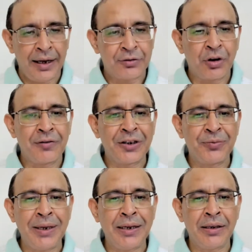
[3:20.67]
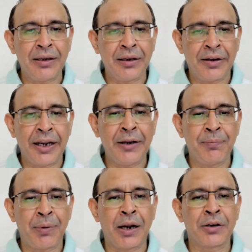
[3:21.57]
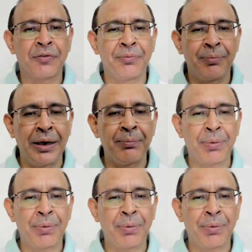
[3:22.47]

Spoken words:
It's always been great being